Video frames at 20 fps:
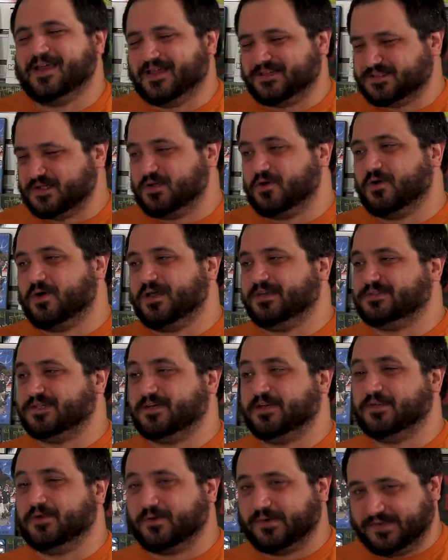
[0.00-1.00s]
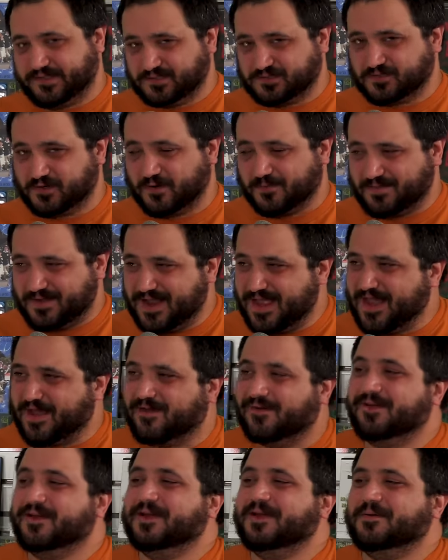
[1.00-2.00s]
It's an annoying trope
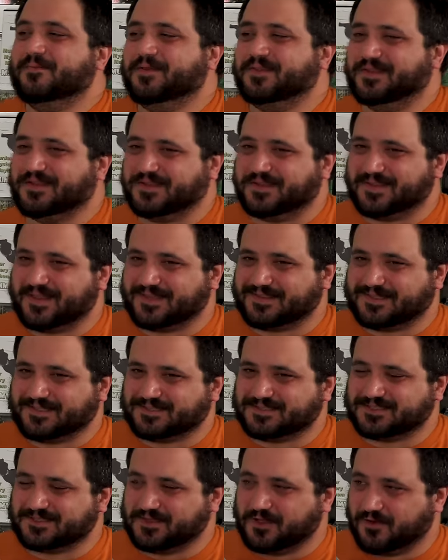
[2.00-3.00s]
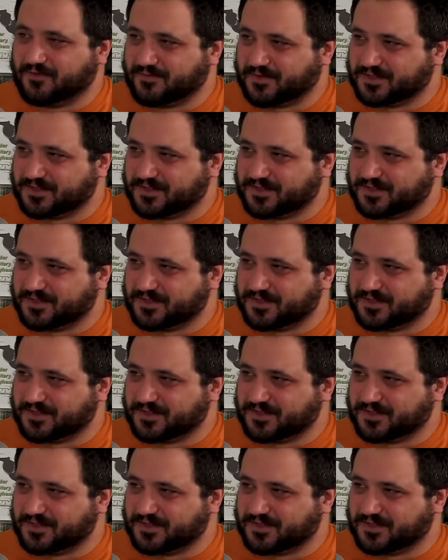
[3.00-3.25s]
now, but they did like the slow